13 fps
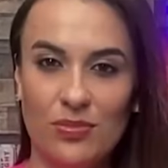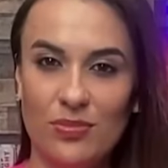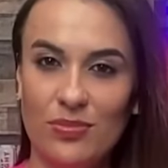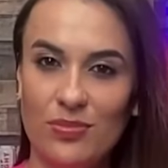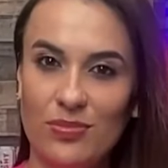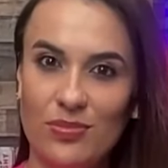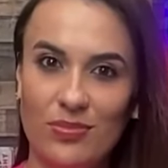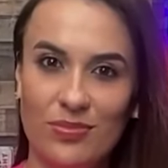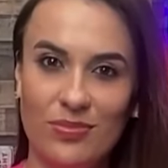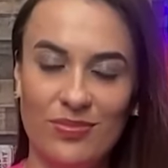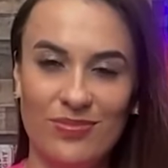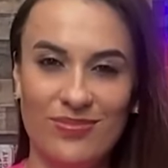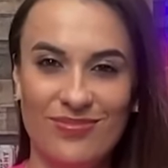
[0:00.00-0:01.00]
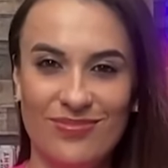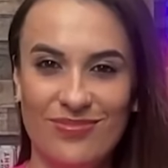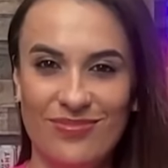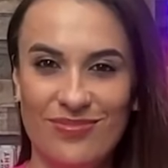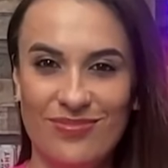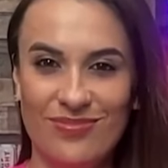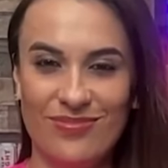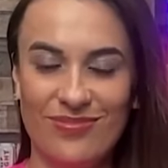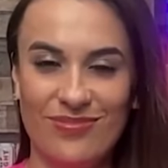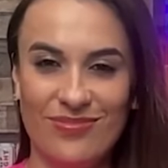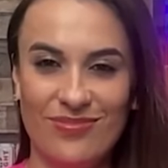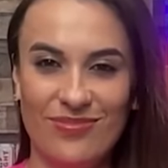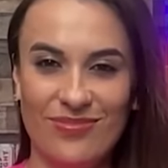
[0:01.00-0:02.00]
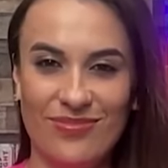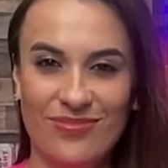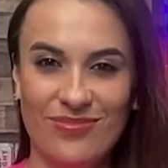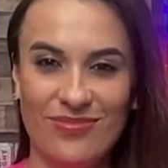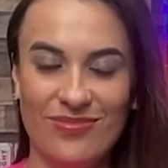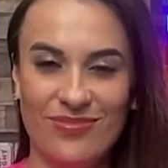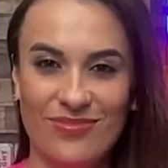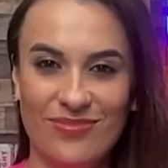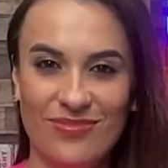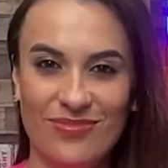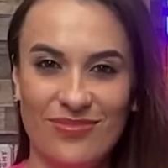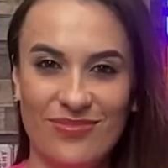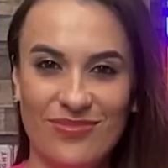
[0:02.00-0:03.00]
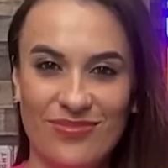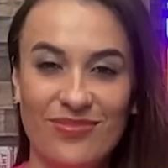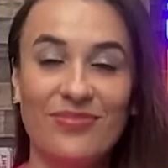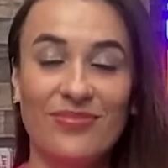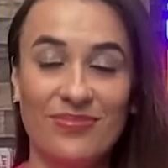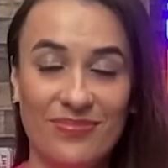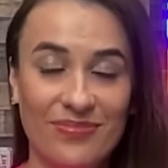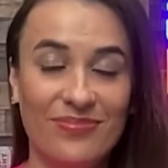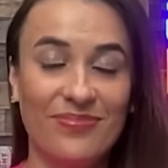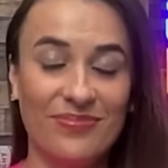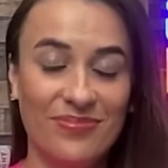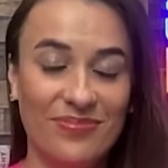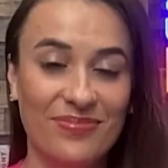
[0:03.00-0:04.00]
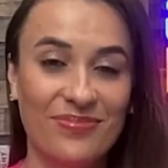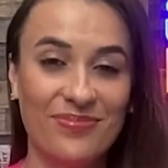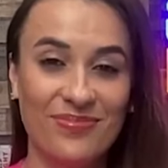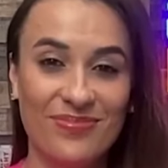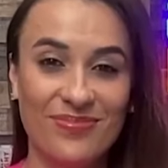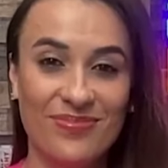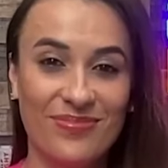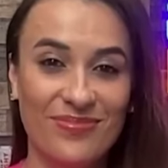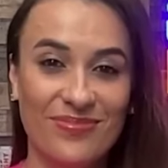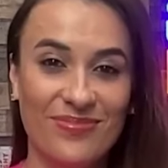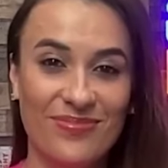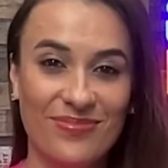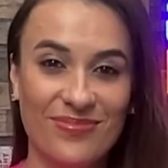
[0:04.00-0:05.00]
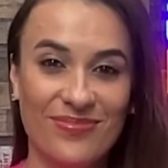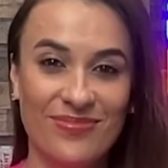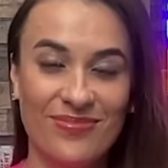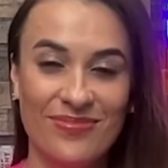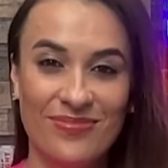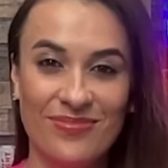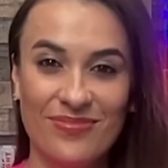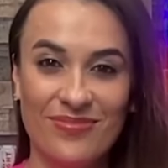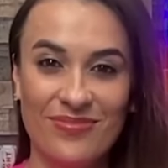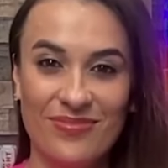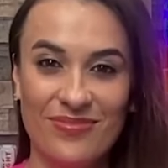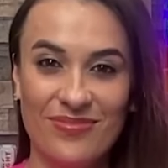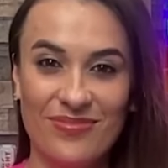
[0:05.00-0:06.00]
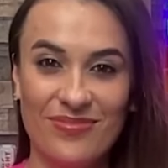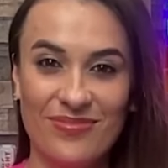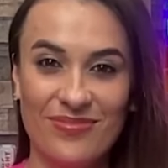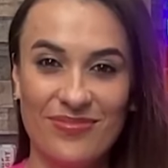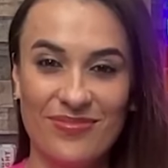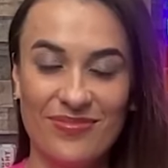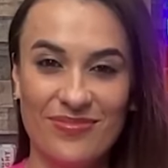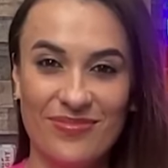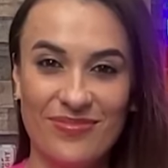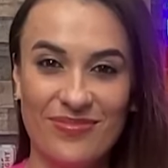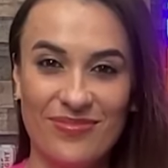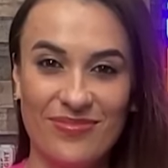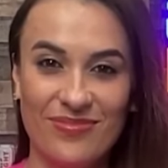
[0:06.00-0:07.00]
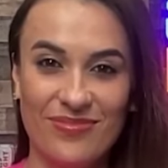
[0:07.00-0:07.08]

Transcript: [no speech]